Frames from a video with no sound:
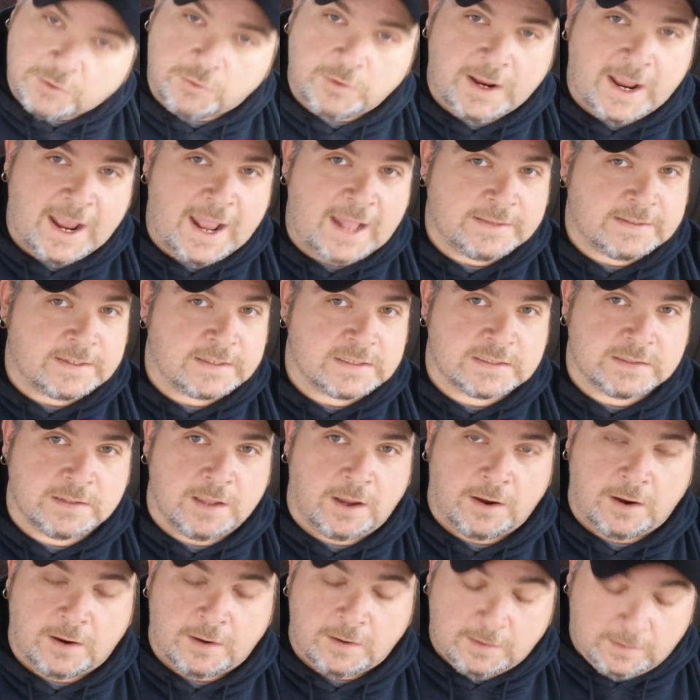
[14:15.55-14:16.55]
going to have to
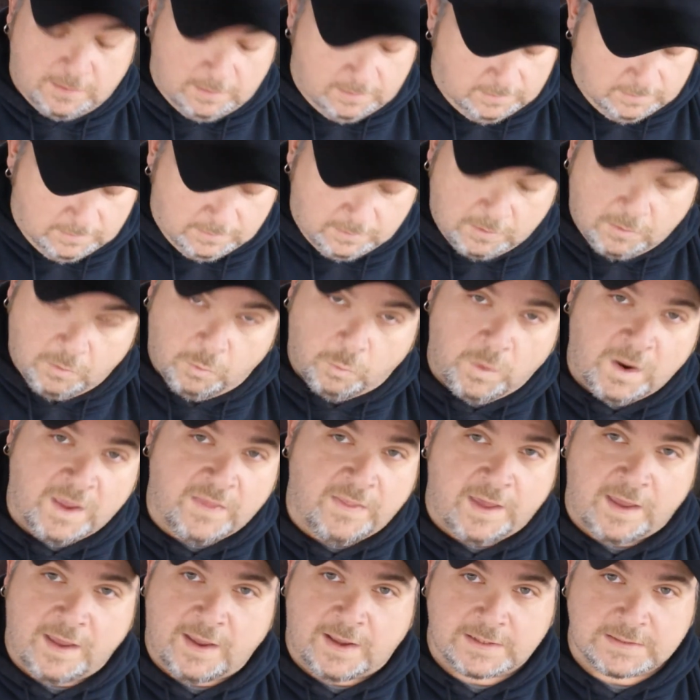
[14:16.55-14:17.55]
start
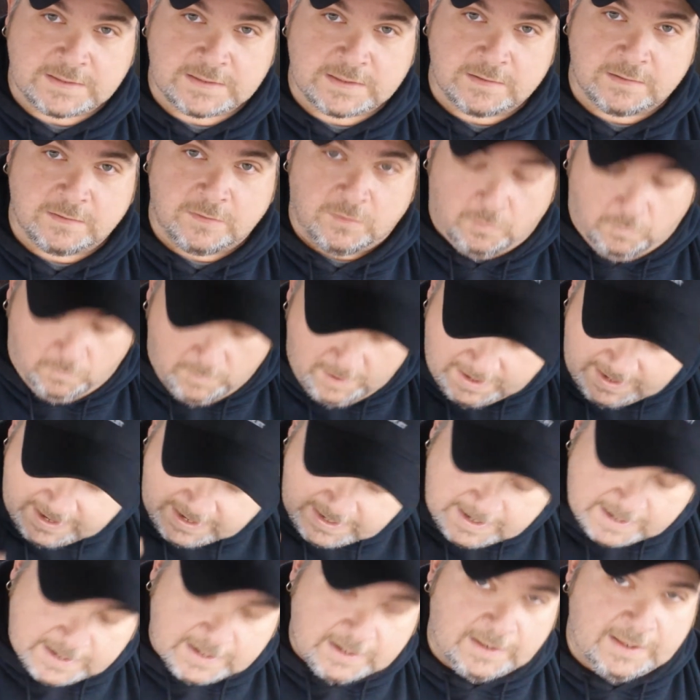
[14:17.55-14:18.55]
with us. We
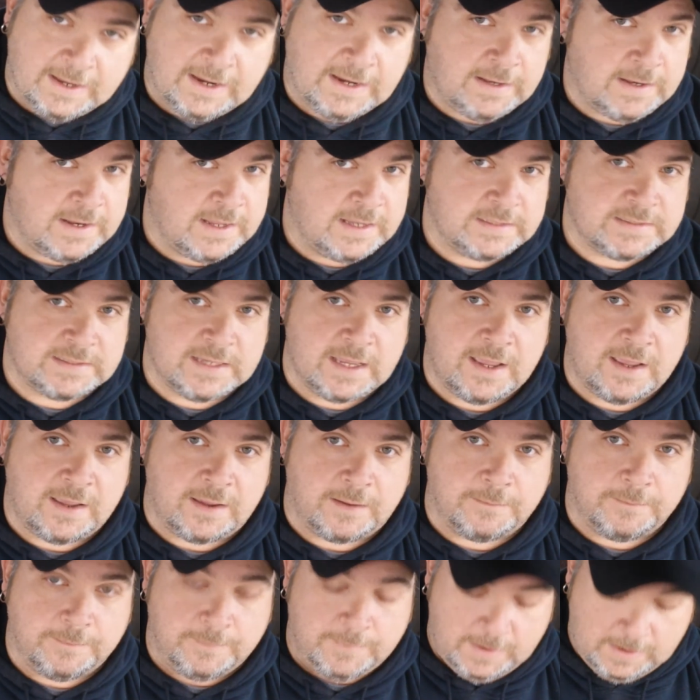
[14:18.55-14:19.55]
need to clean this
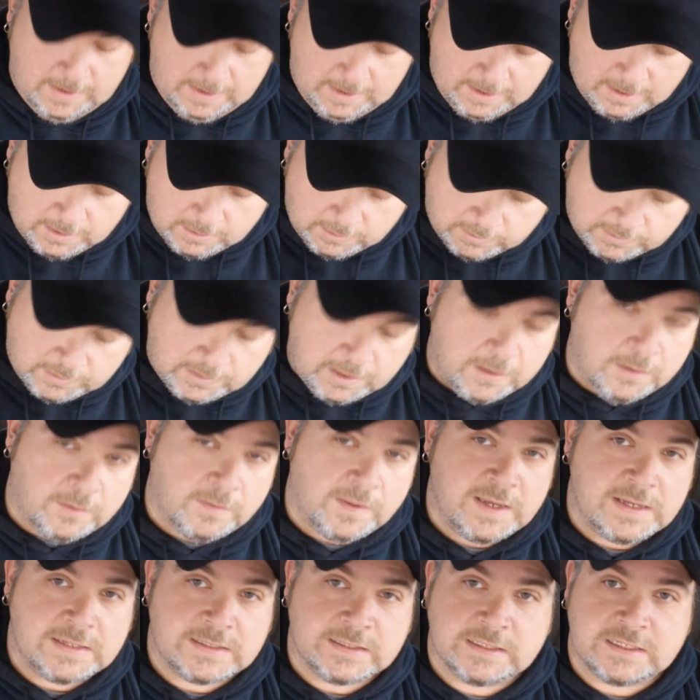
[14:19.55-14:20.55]
up.
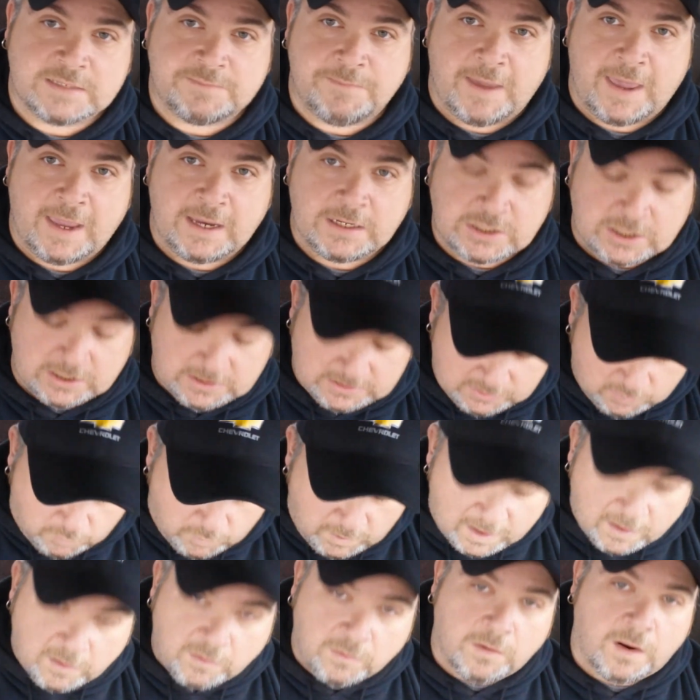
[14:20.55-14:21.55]
Do these inspections.
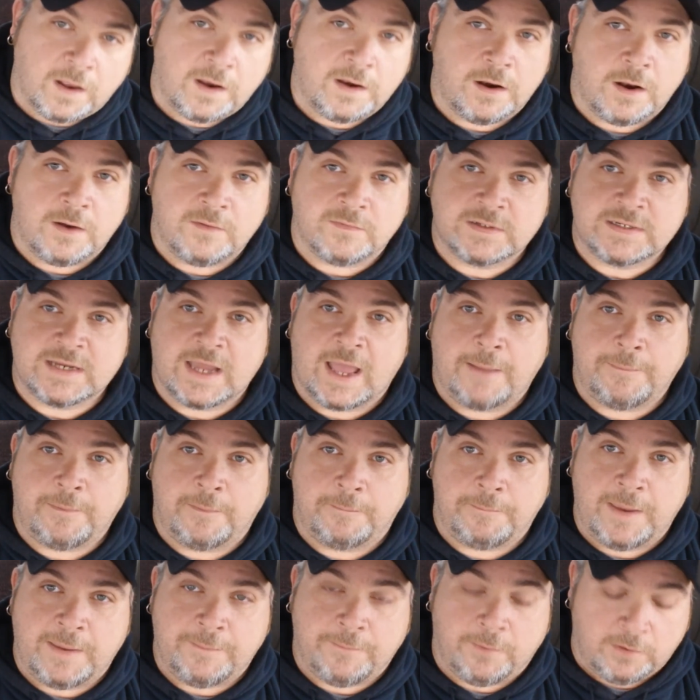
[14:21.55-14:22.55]
Quit running over
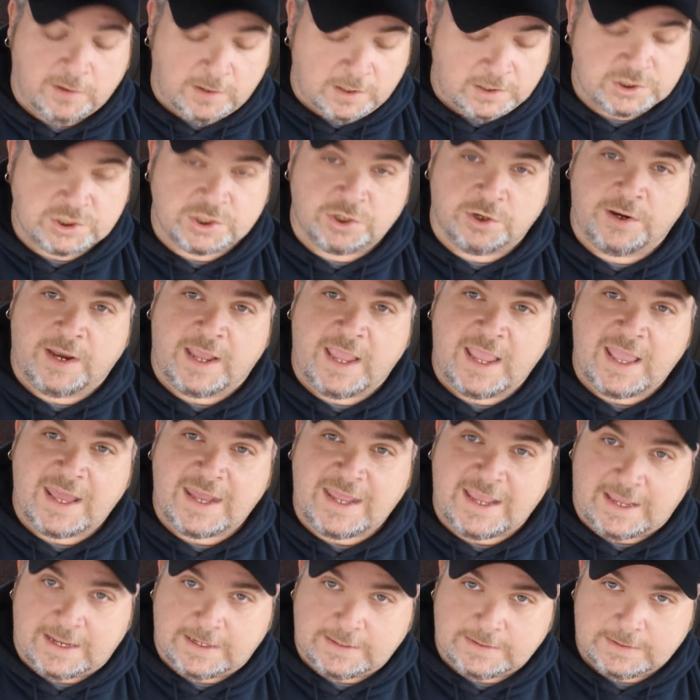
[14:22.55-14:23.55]
top of people because you're an
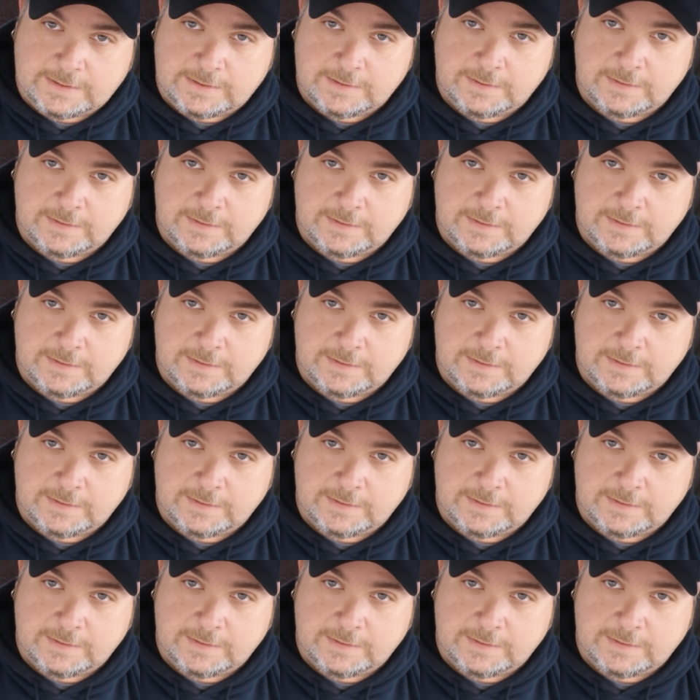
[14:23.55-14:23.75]
idiot.